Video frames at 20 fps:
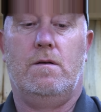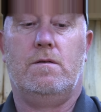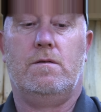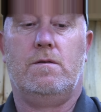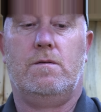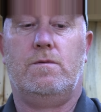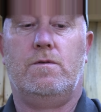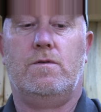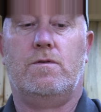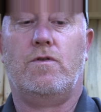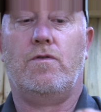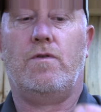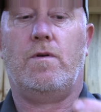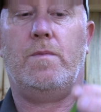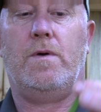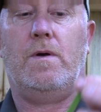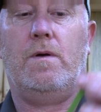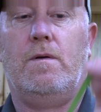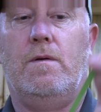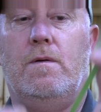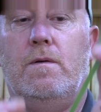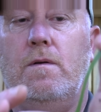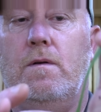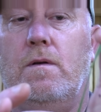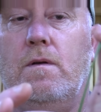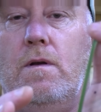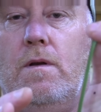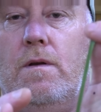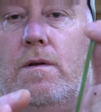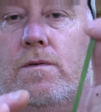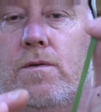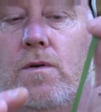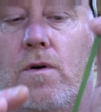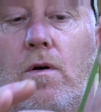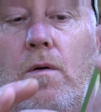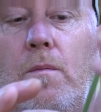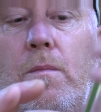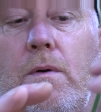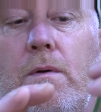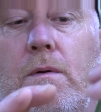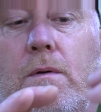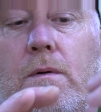So we just grip it at the top,